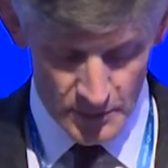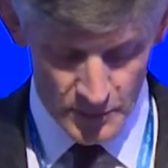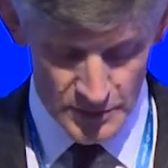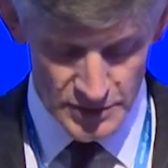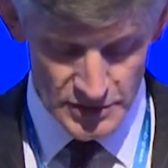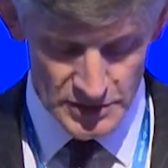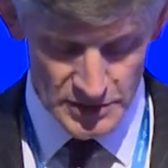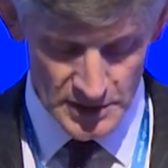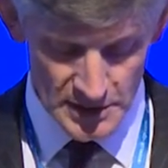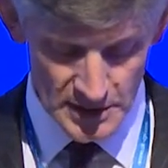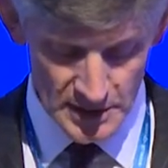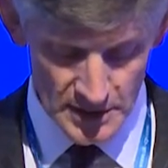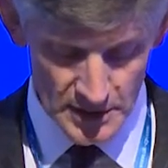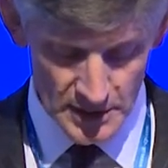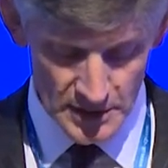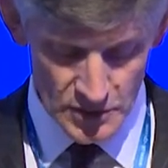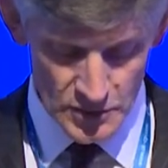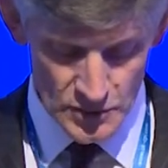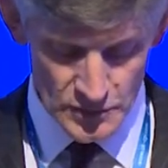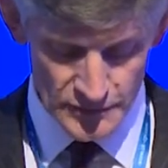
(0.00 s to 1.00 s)
which is a,
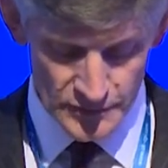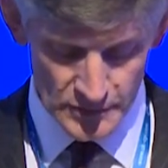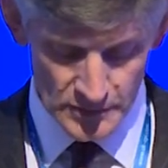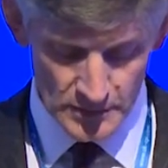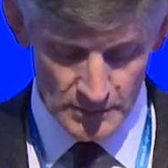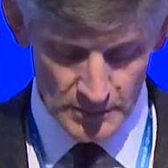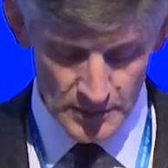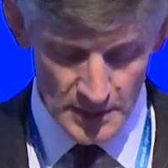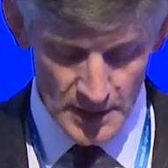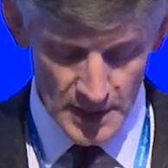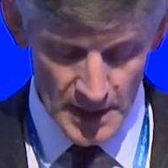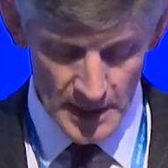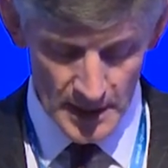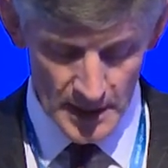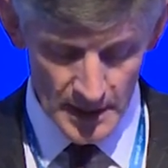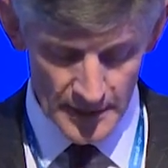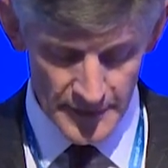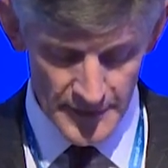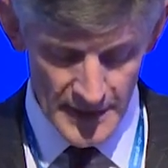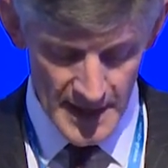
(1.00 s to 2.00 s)
a useful
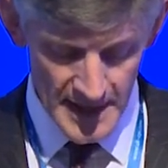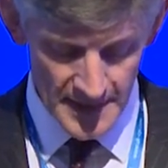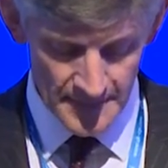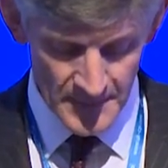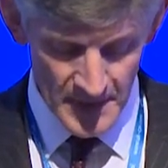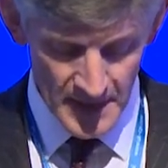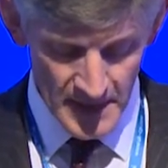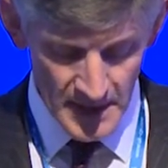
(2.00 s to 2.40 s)
uh, thing.